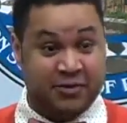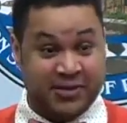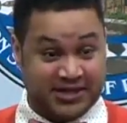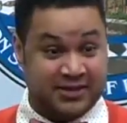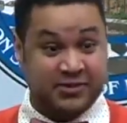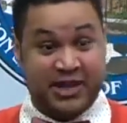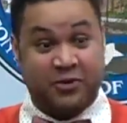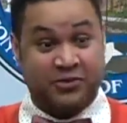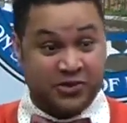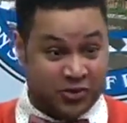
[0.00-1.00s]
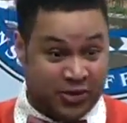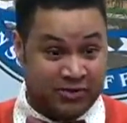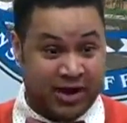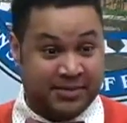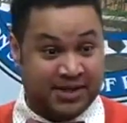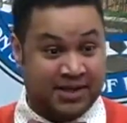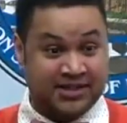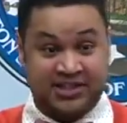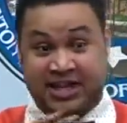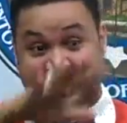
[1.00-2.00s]
If you remember that scene when they open the door and Robin
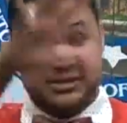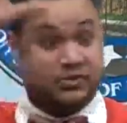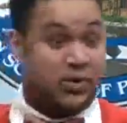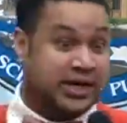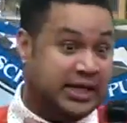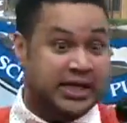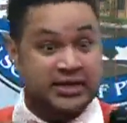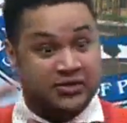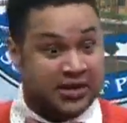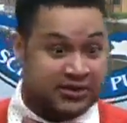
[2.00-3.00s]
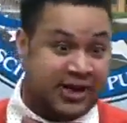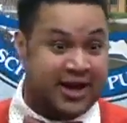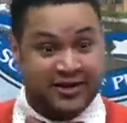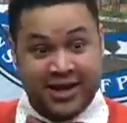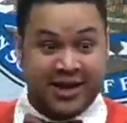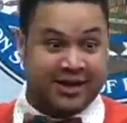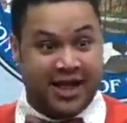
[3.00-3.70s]
gets, and she's got 20 kids running around,